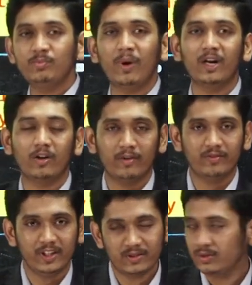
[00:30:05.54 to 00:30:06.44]
part
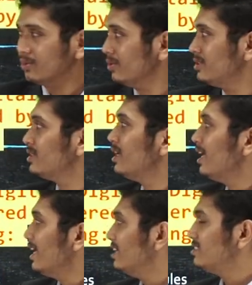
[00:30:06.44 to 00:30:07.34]
of these rules
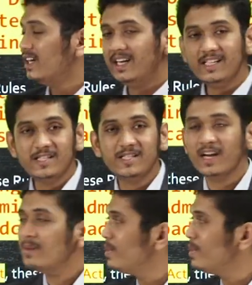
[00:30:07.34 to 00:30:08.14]
is the digital